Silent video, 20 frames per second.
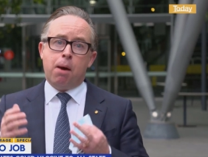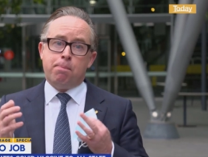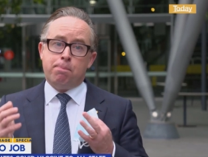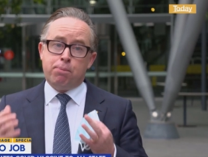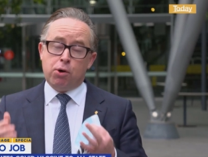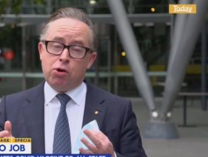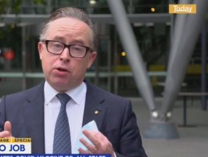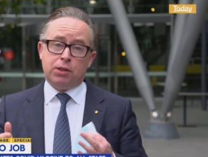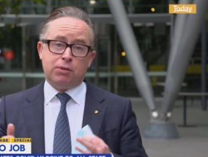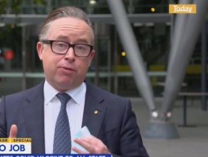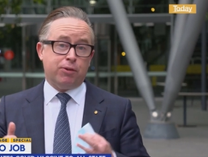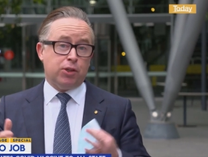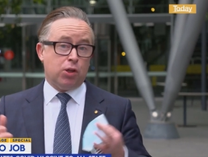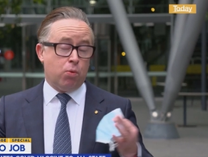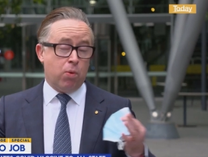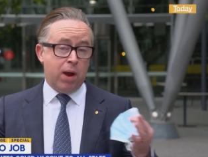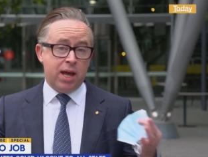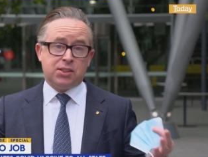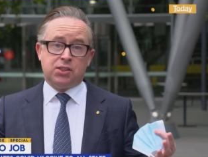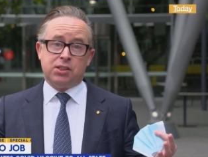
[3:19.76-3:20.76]
But for the
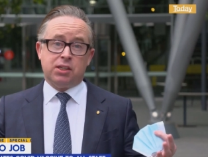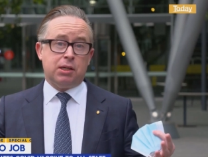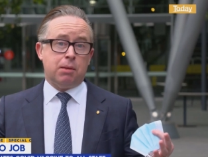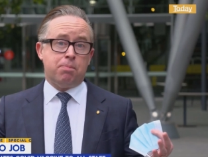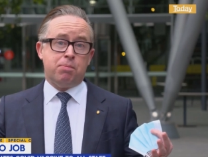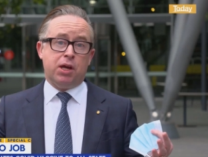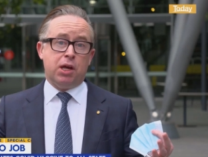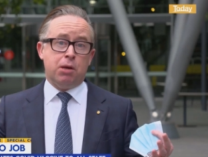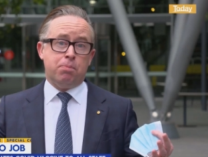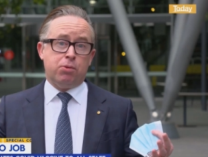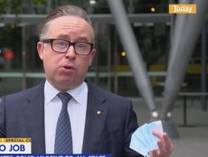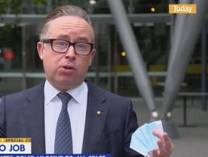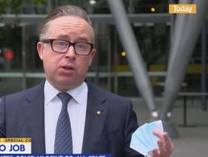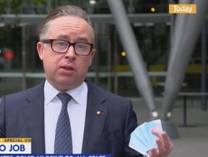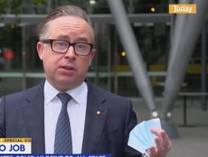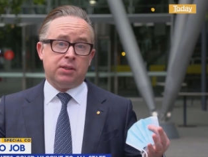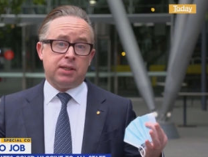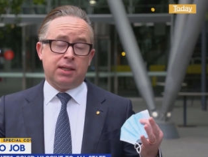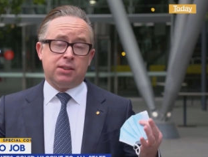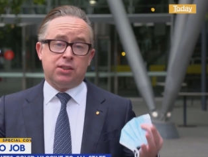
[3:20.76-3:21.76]
rest of the people
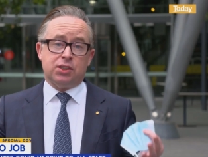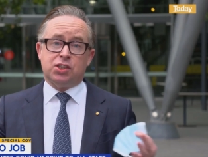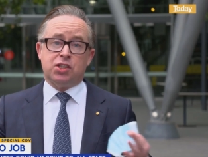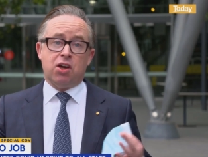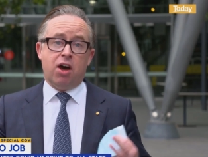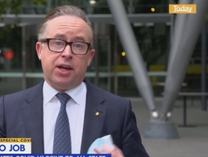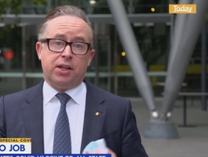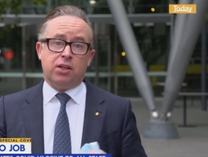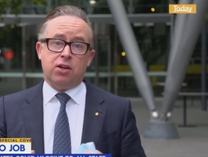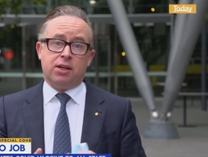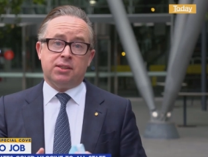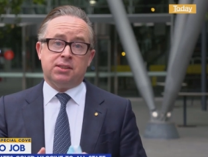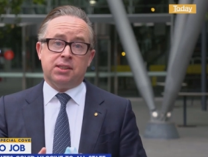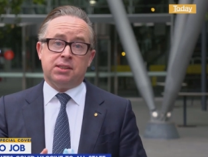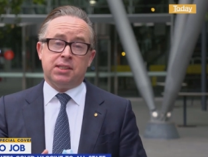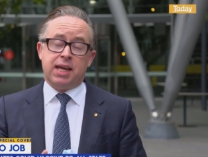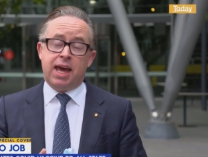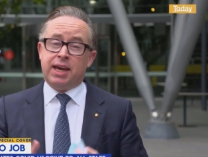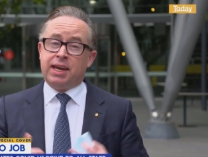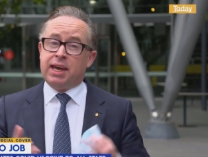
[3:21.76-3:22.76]
that decide not to
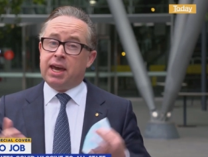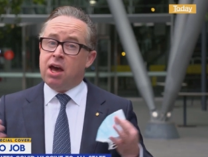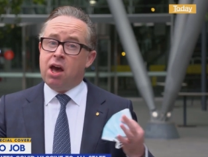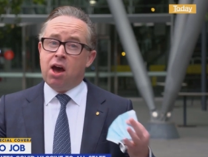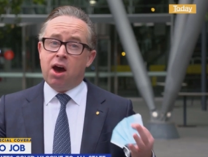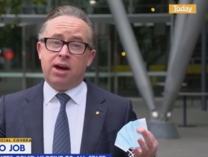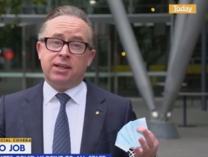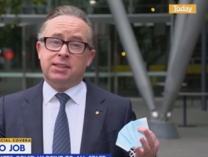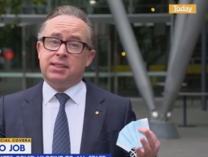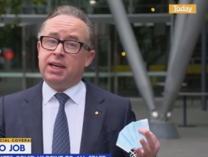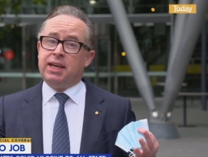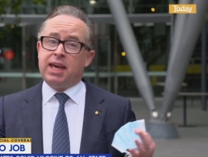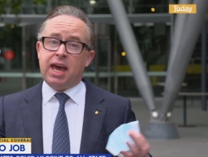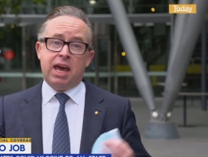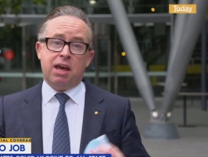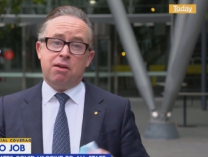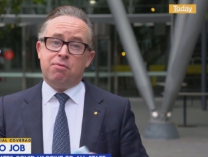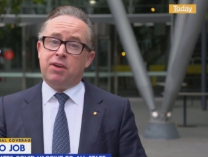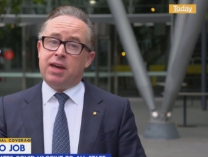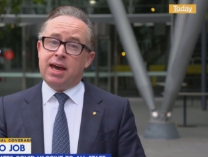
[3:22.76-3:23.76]
take it, I think
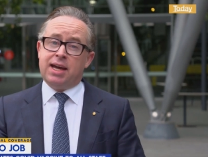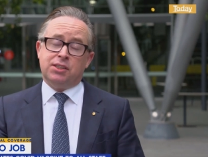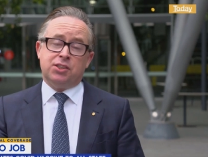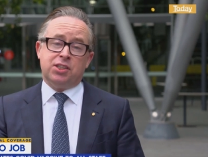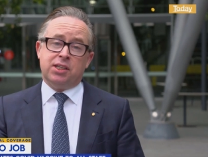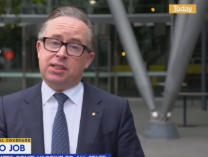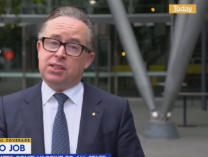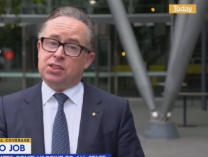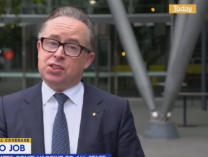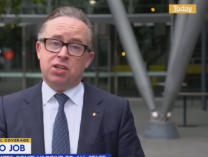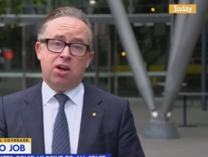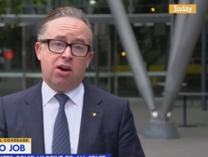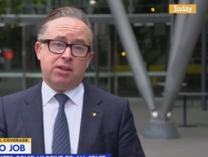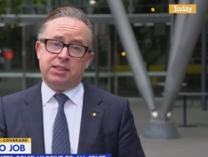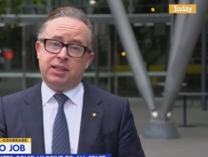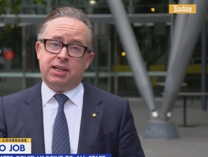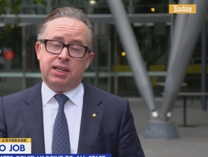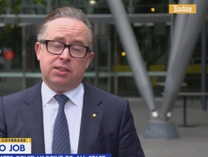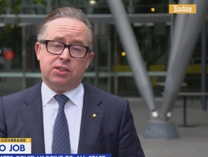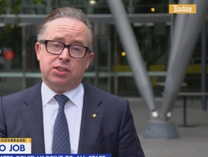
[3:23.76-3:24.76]
aviation is not
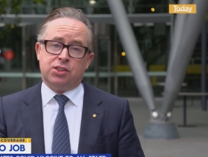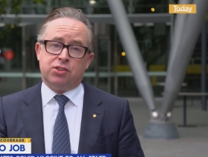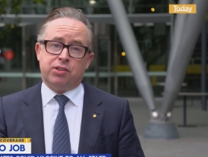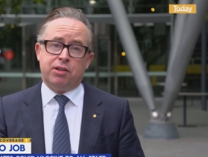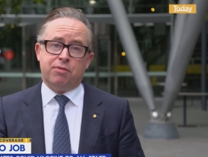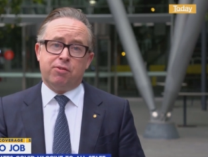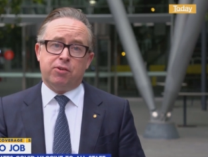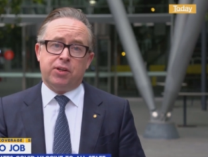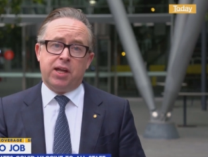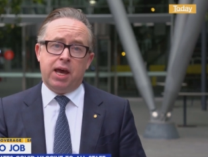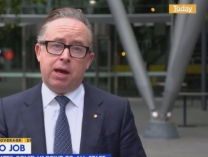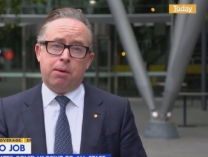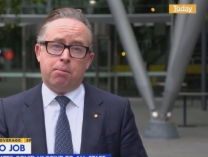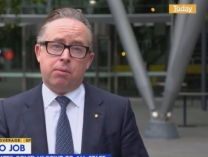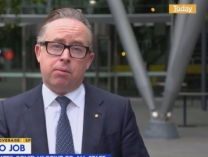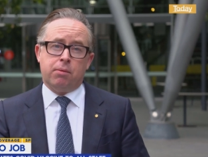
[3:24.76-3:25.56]
the industry for them.